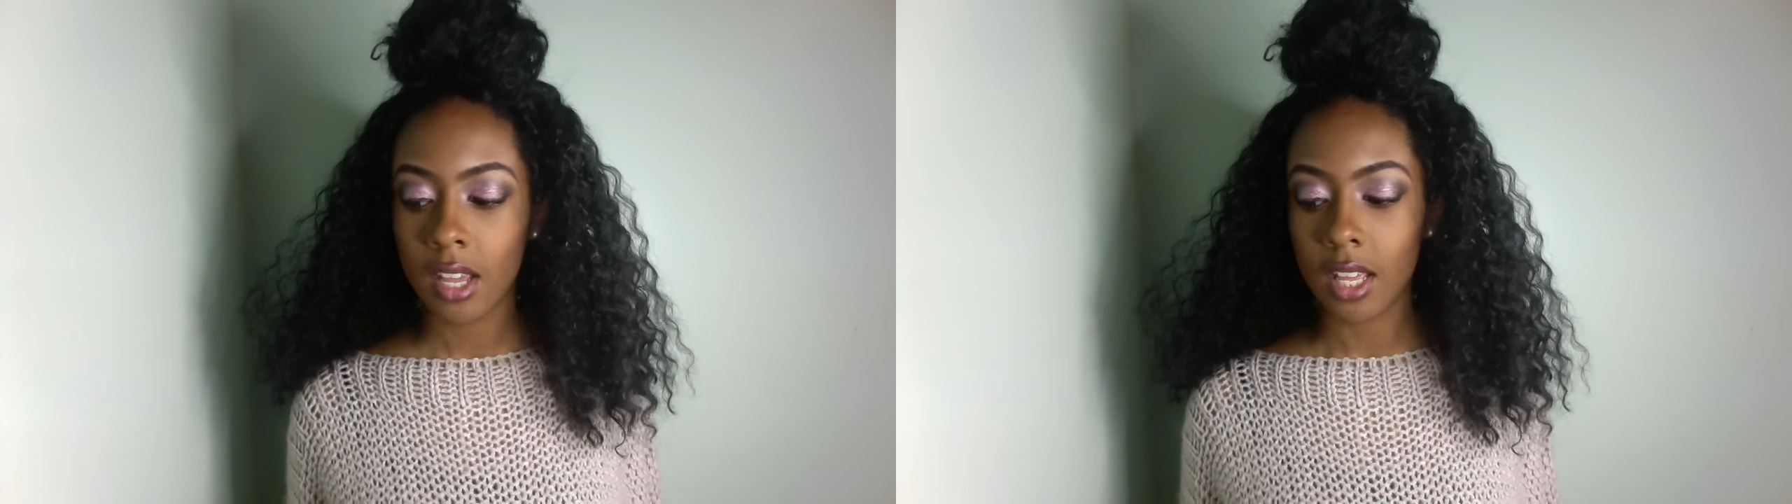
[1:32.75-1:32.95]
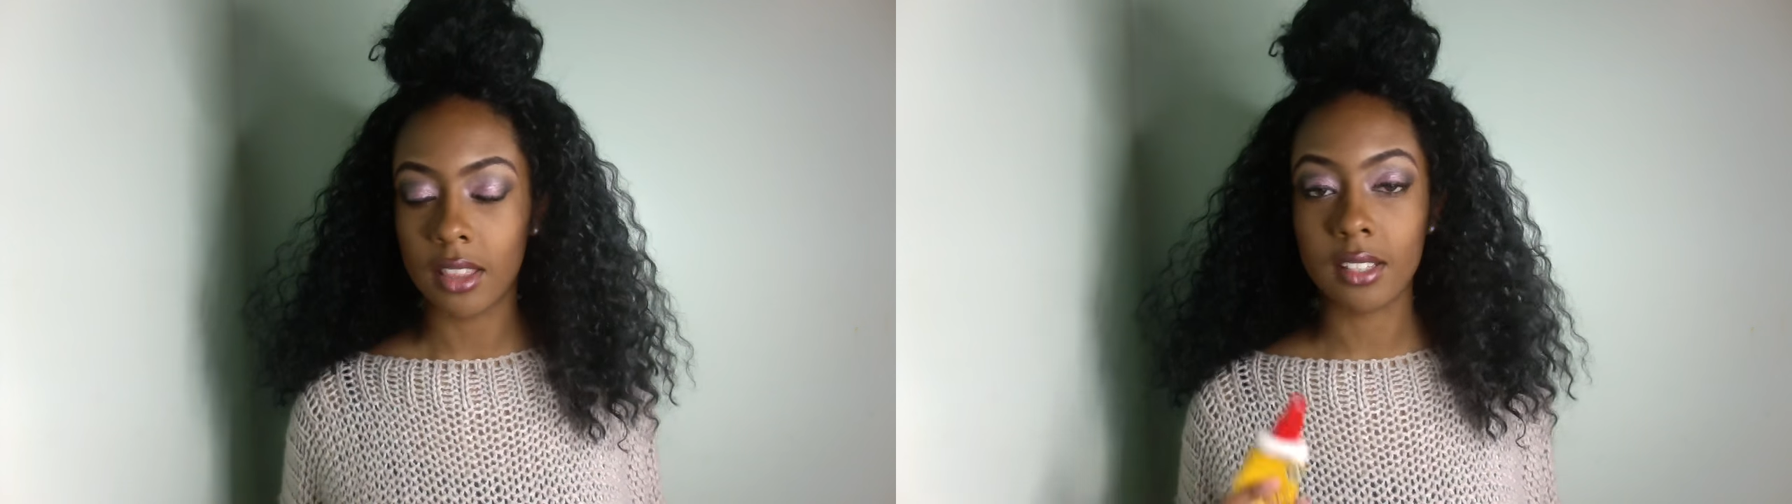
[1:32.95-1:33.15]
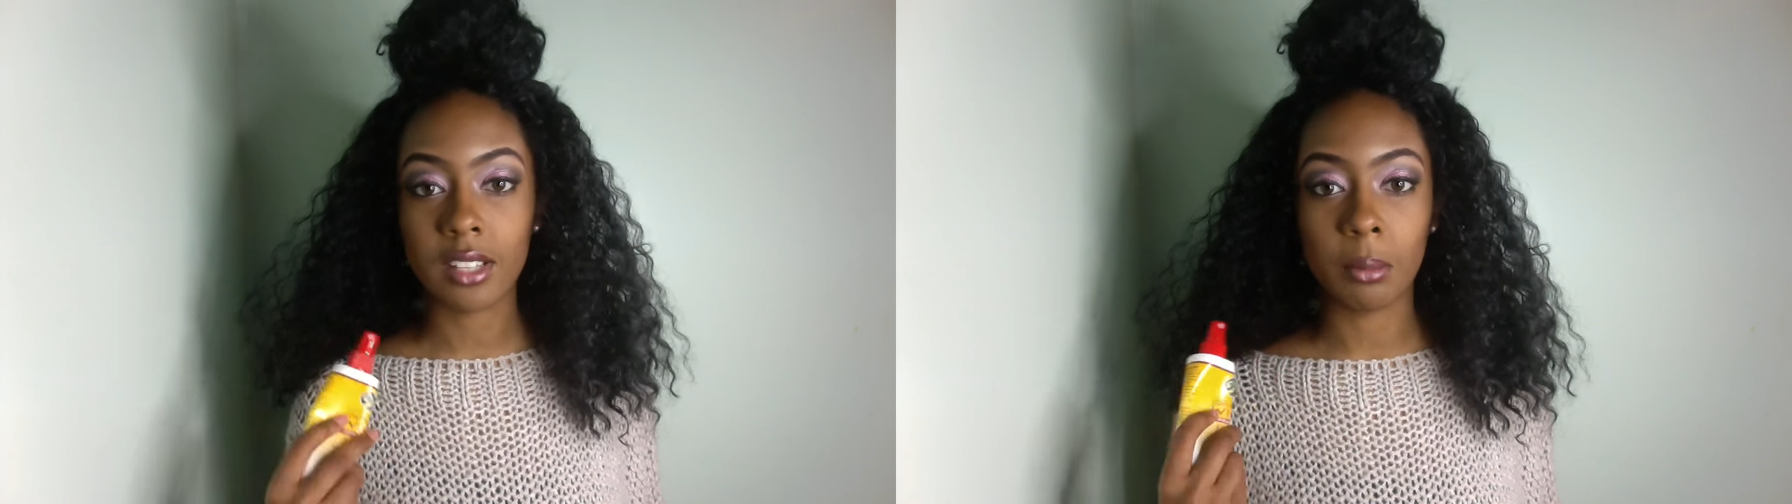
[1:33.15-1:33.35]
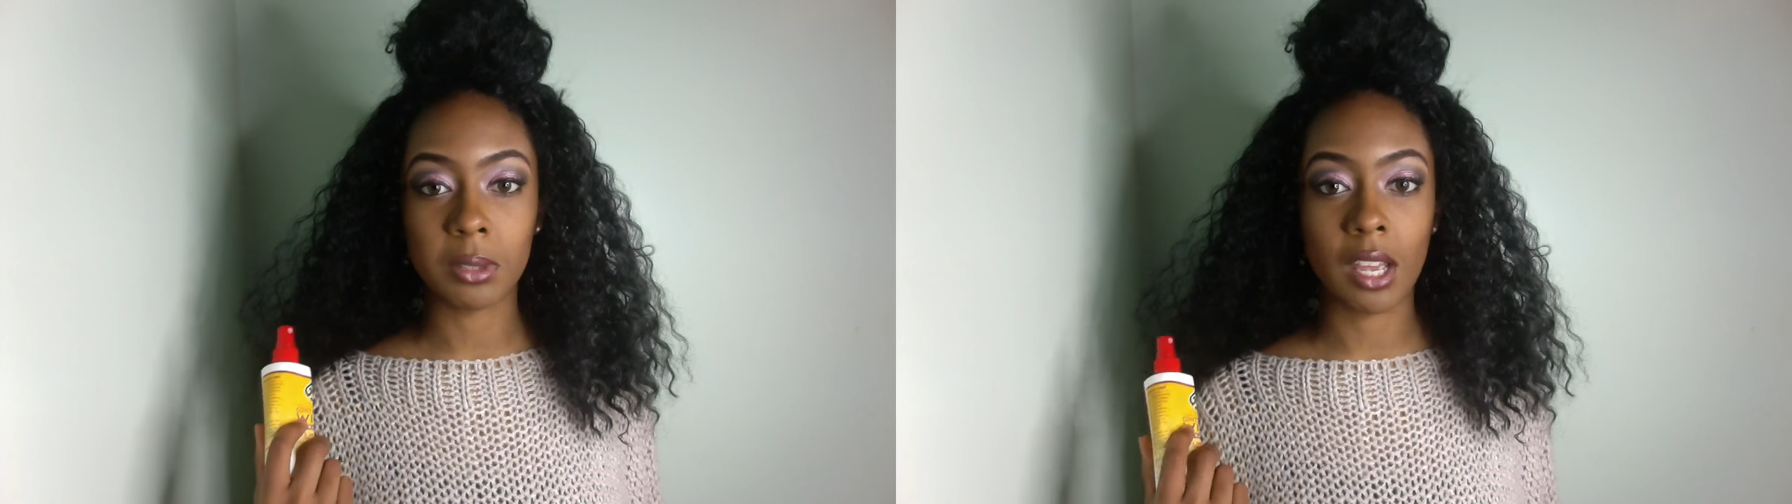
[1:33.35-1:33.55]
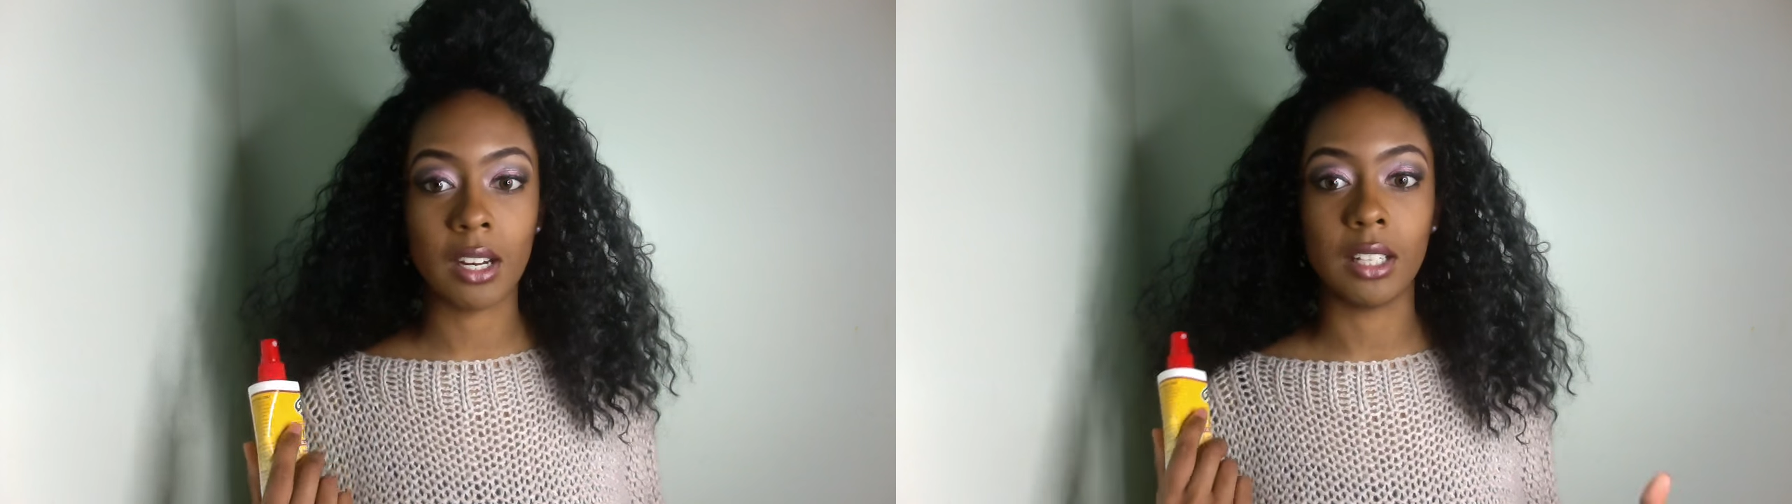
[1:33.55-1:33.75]
and this helps
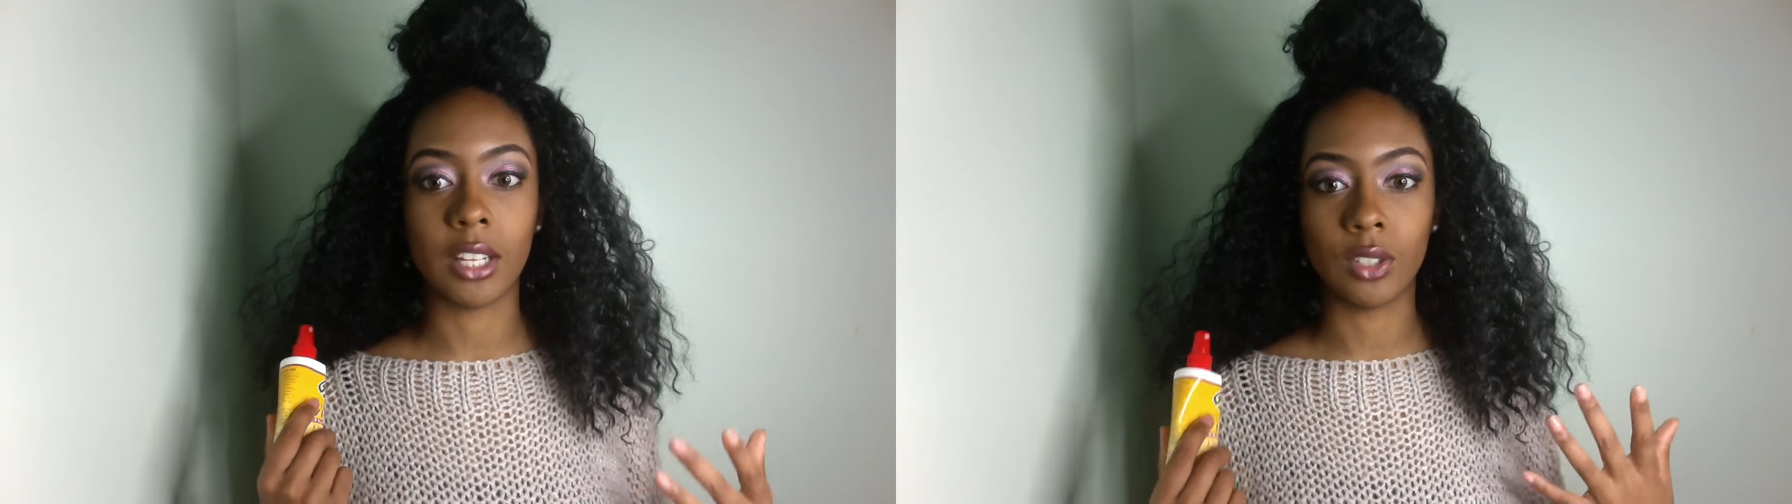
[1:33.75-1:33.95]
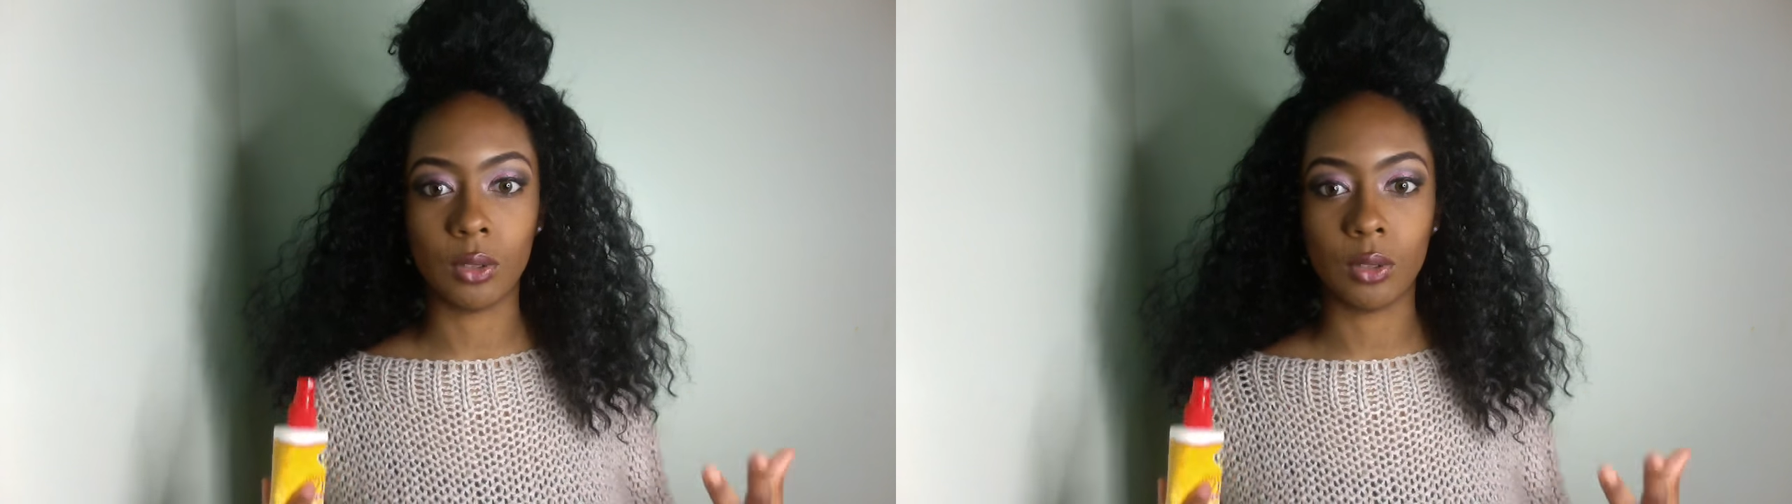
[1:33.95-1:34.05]
kind of like